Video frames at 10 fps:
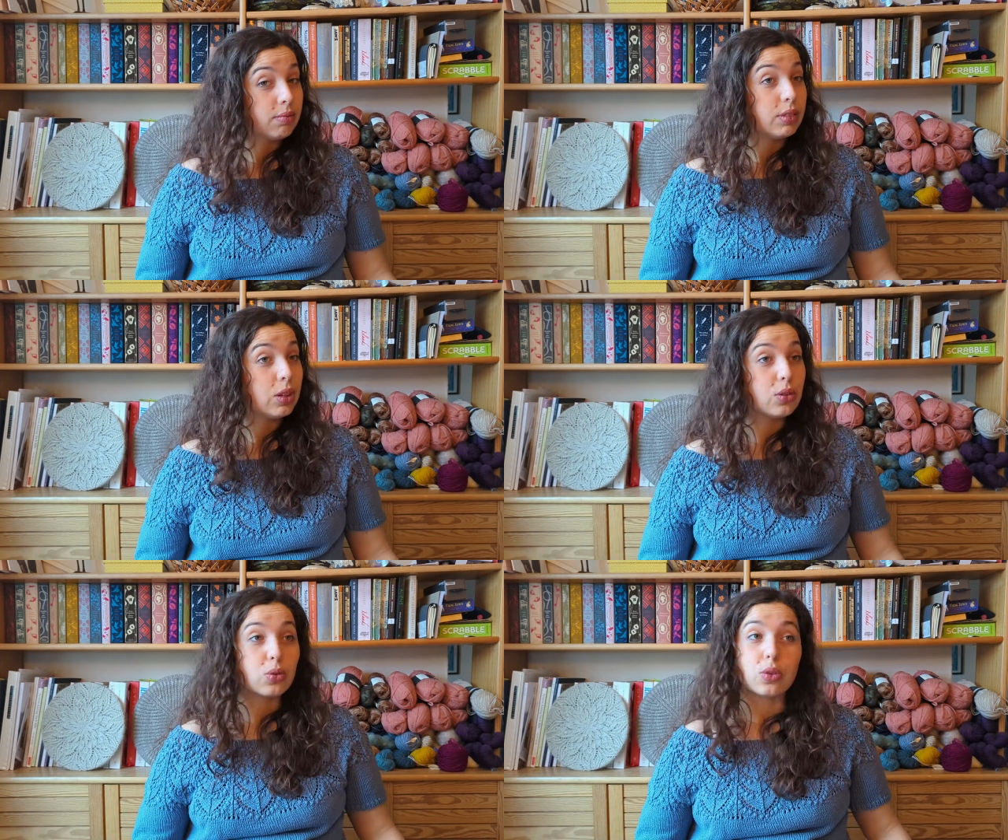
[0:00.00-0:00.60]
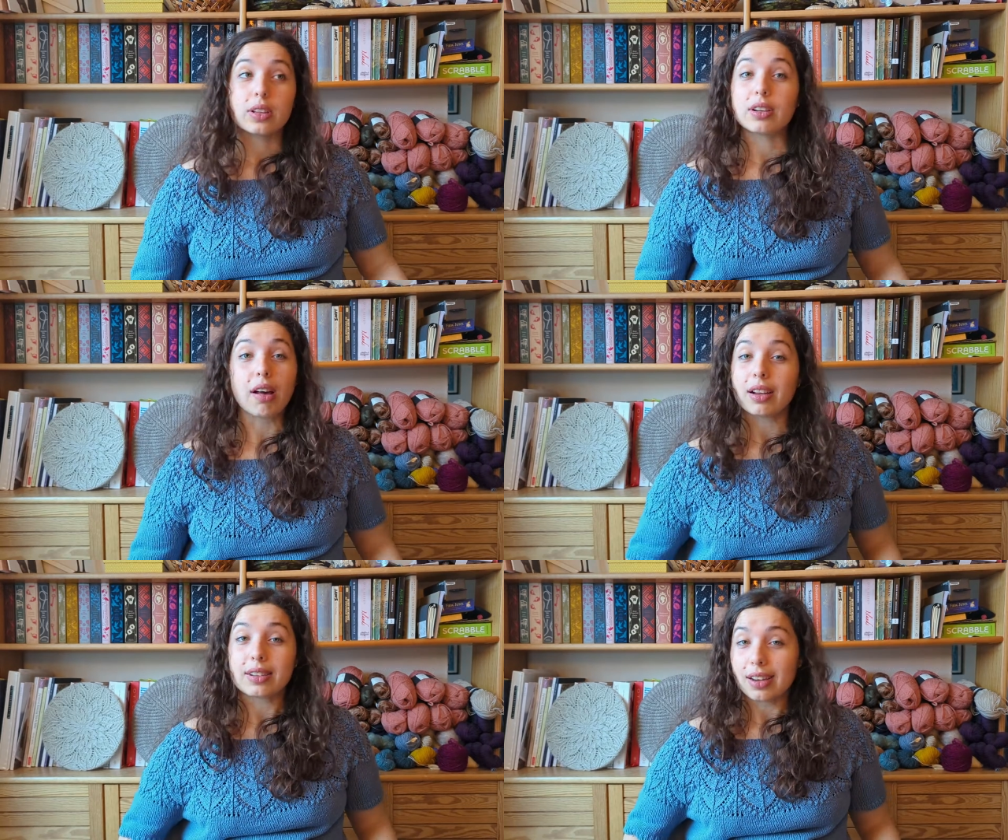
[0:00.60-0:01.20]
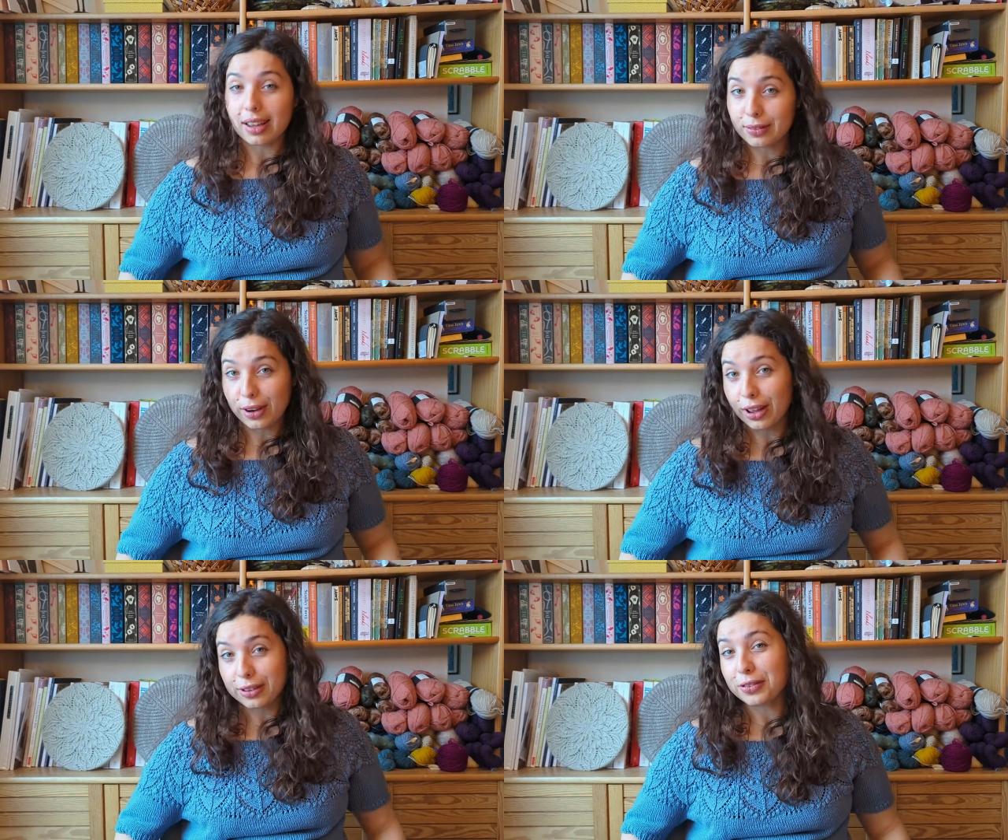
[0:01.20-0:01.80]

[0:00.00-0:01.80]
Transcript: use all the knowledge I have learned